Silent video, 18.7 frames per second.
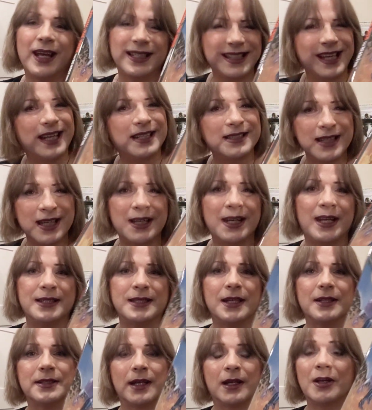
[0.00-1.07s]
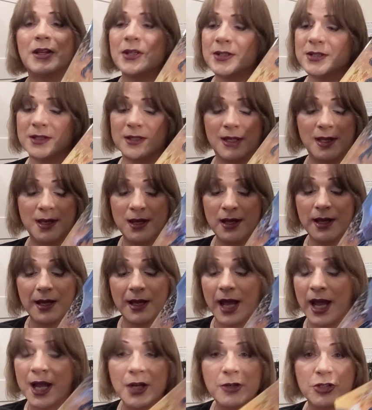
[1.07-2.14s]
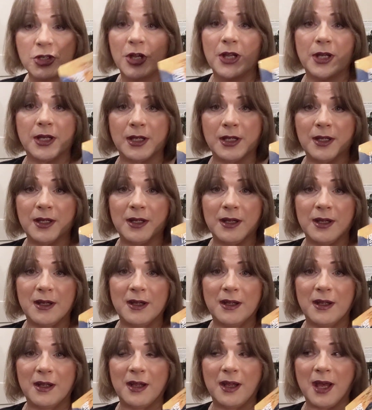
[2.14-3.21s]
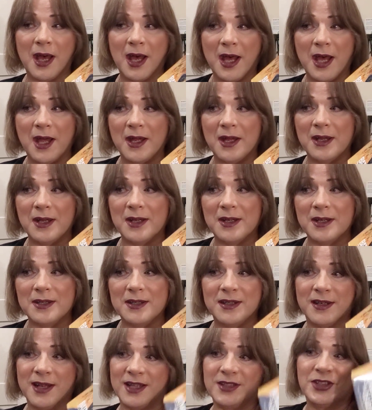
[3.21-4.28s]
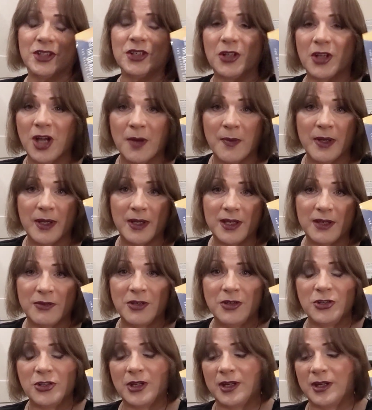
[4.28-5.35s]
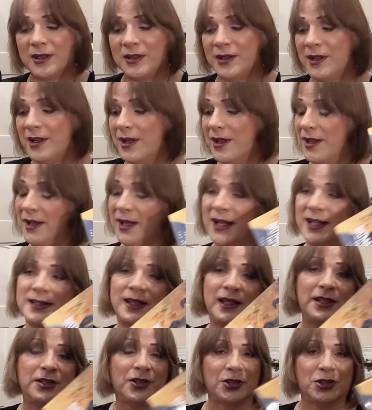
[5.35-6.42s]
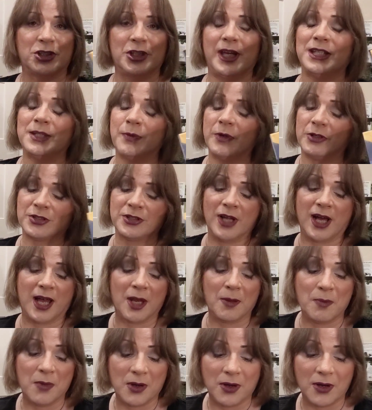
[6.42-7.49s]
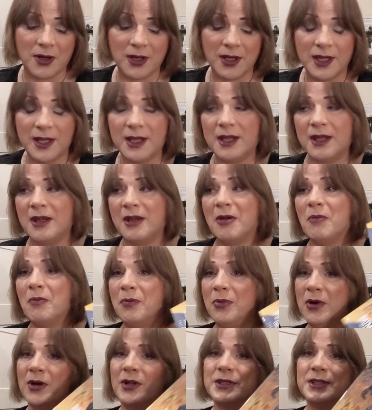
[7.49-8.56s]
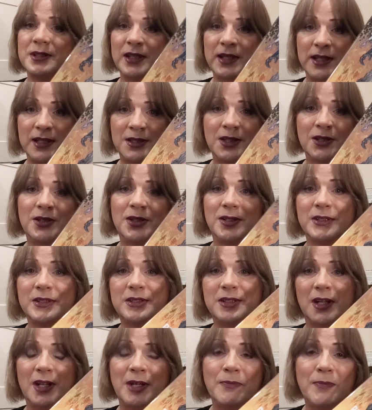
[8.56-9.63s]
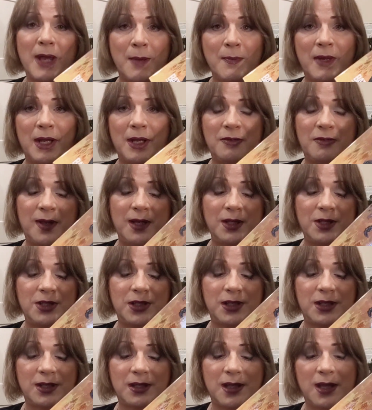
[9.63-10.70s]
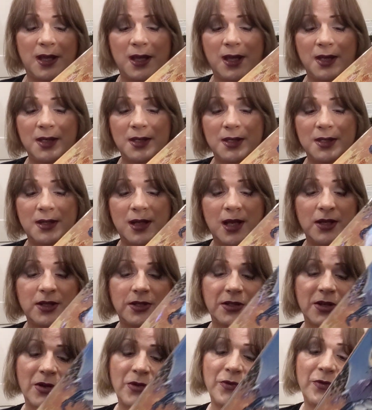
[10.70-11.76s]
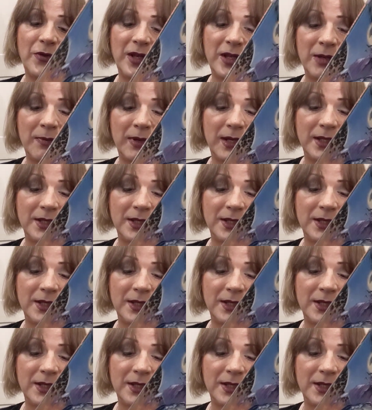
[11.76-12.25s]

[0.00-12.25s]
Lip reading: Yeah, say an 8 out of 10 because I enjoyed it, and that's a good comic if you enjoy it. Like I said, it's not Shakespeare, it's not Alan Moore, but it's a good solid Batman adventure, and I don't think you'd be